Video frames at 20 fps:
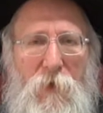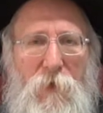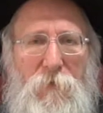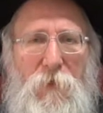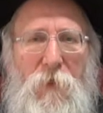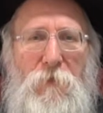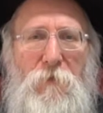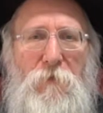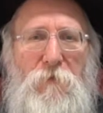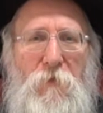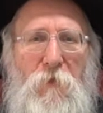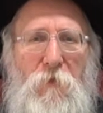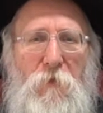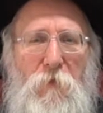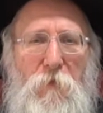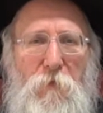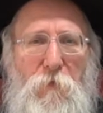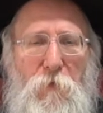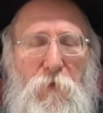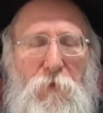Then there's the
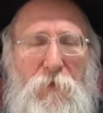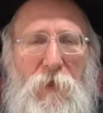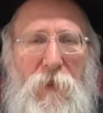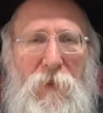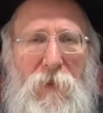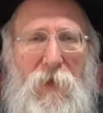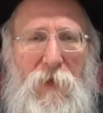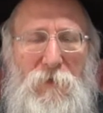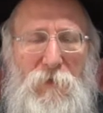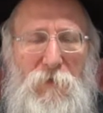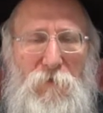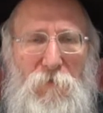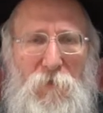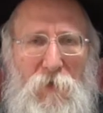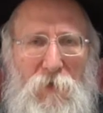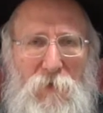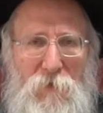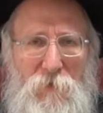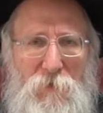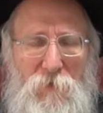third and last
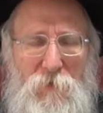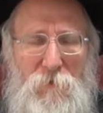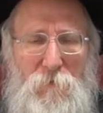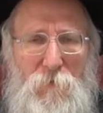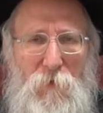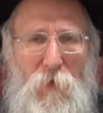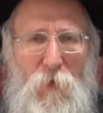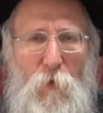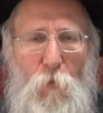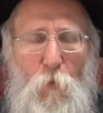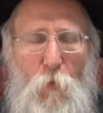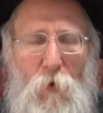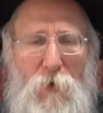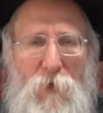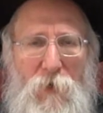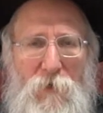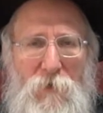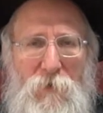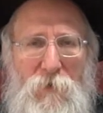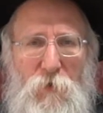phase. One
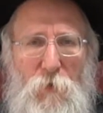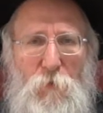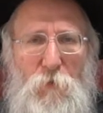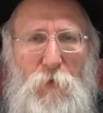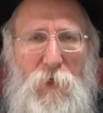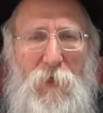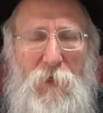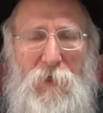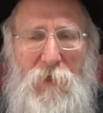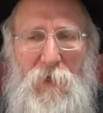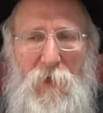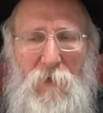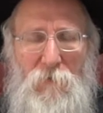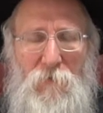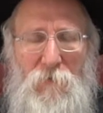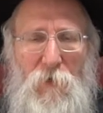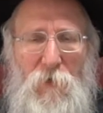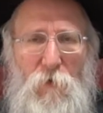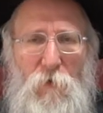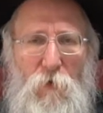has to
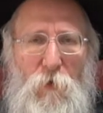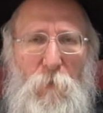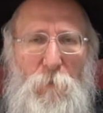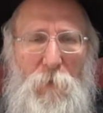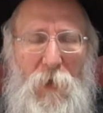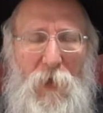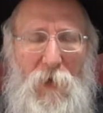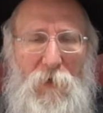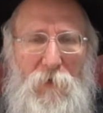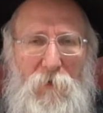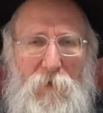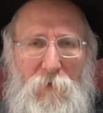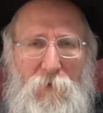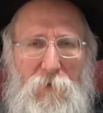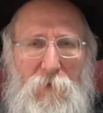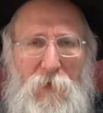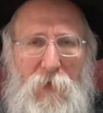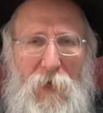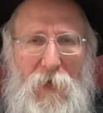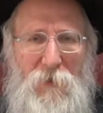reaccount and look back
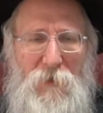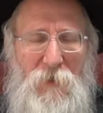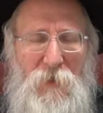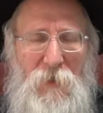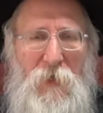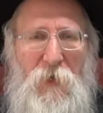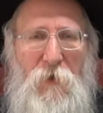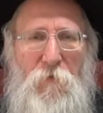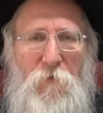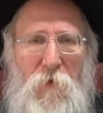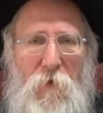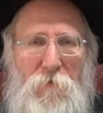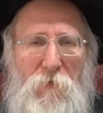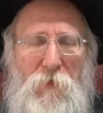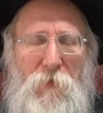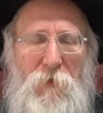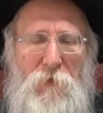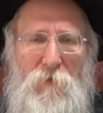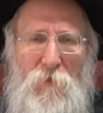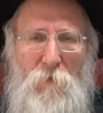and see if
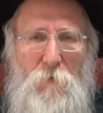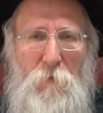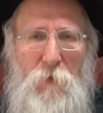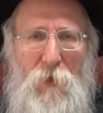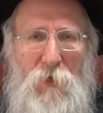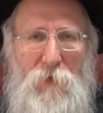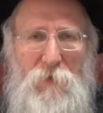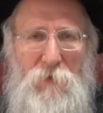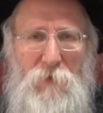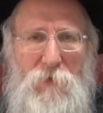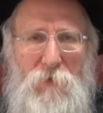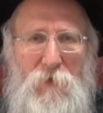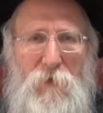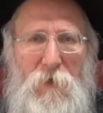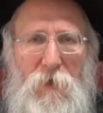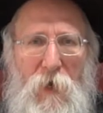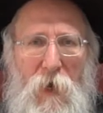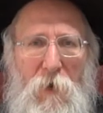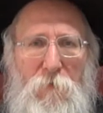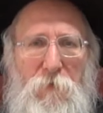everything's in place,
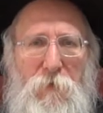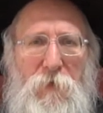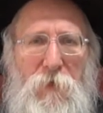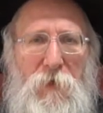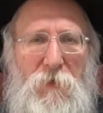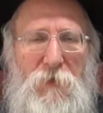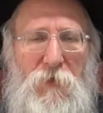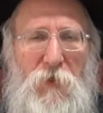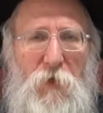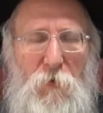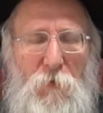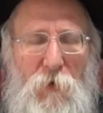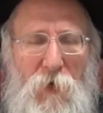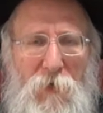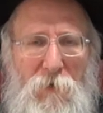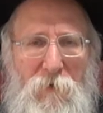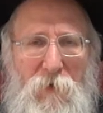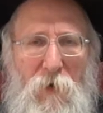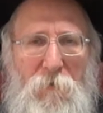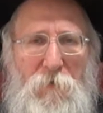everything is
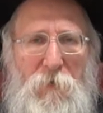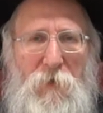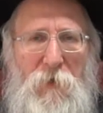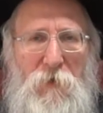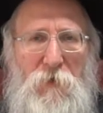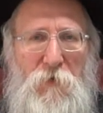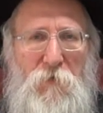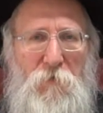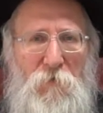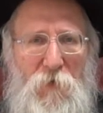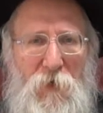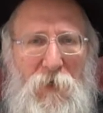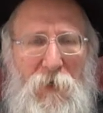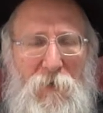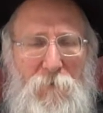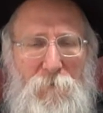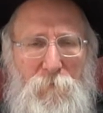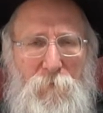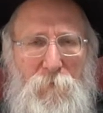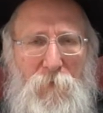correct, everything is
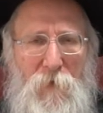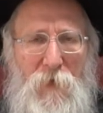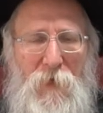fitting.